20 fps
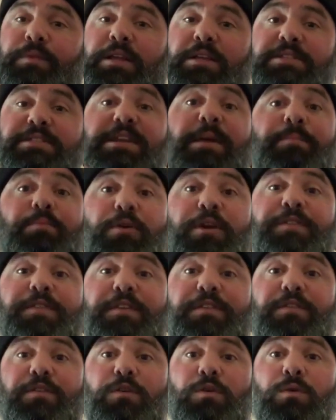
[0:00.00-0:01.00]
separate
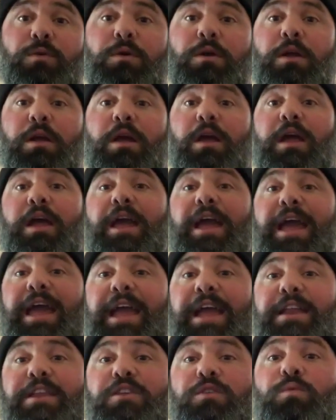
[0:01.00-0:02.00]
the two,
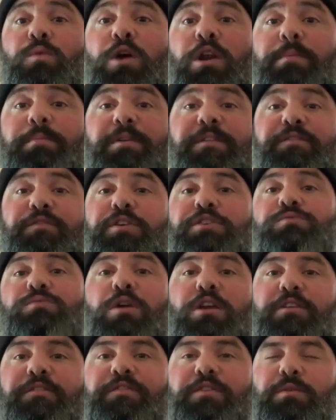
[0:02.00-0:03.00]
and you want to be free
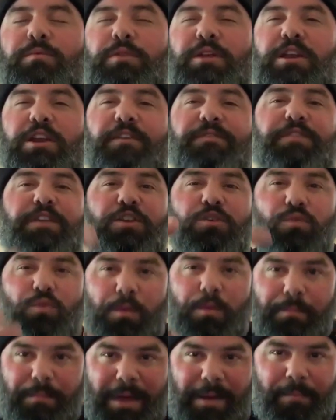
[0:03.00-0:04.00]
squatting frequently enough that you
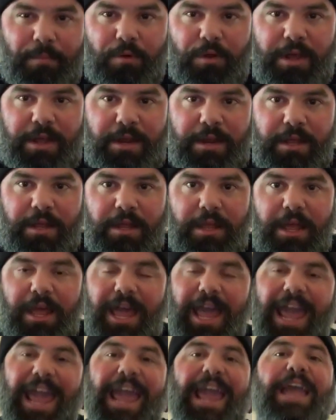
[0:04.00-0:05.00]
remember it
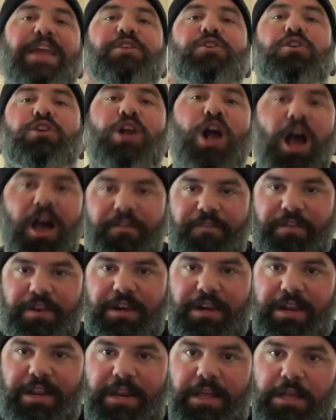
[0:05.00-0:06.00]
and you're
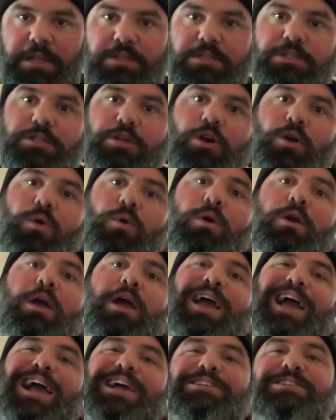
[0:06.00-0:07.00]
confident in it. So
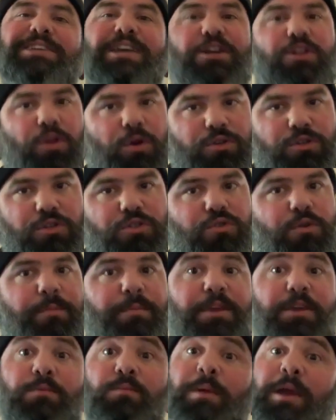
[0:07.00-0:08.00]
as you get closer to a
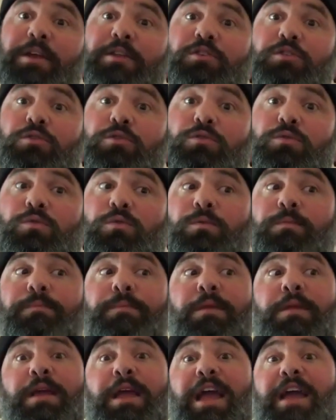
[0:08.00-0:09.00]
meet, you might do
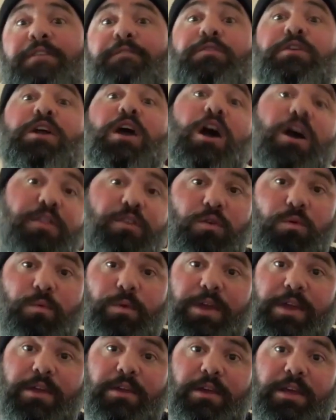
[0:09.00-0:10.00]
every other
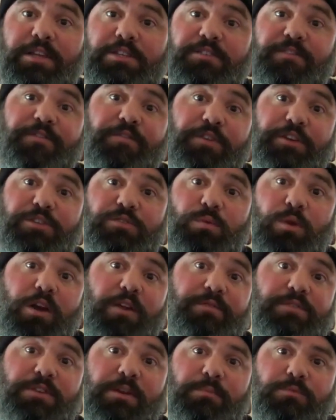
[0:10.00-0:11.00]
week is a free squat
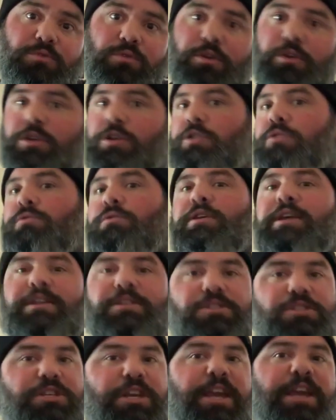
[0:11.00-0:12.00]
of some sort. You could do it
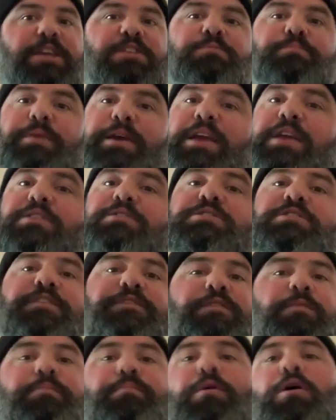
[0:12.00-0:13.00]
against chains, bands,
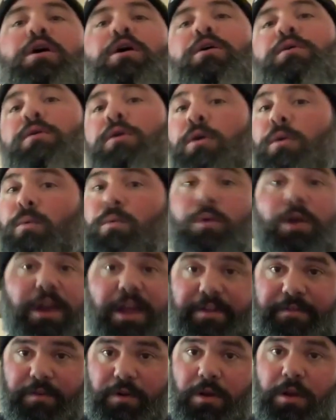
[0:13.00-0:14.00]
different bar,
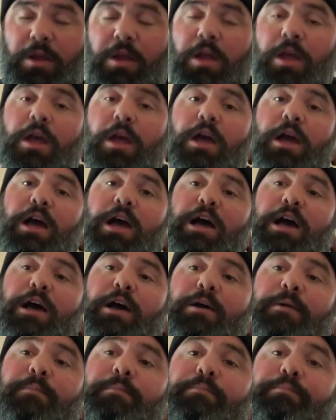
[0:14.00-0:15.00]
whatever.
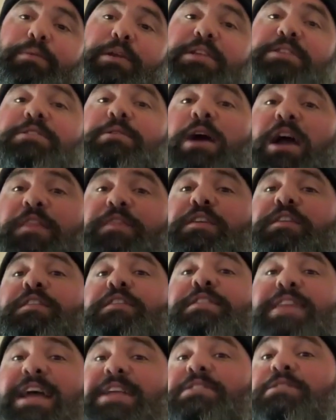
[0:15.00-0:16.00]
But I
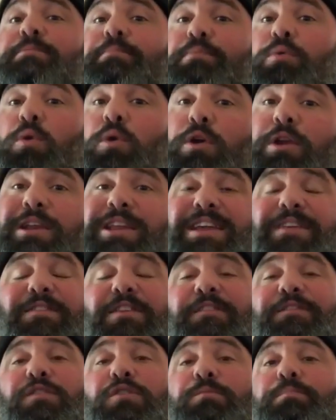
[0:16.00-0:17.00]
think that's important,
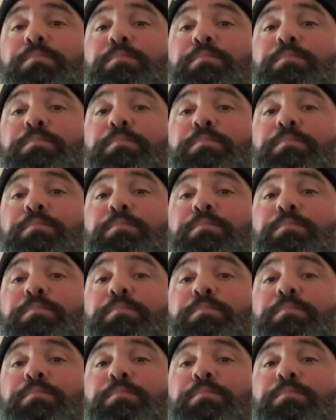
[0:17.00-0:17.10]
even if you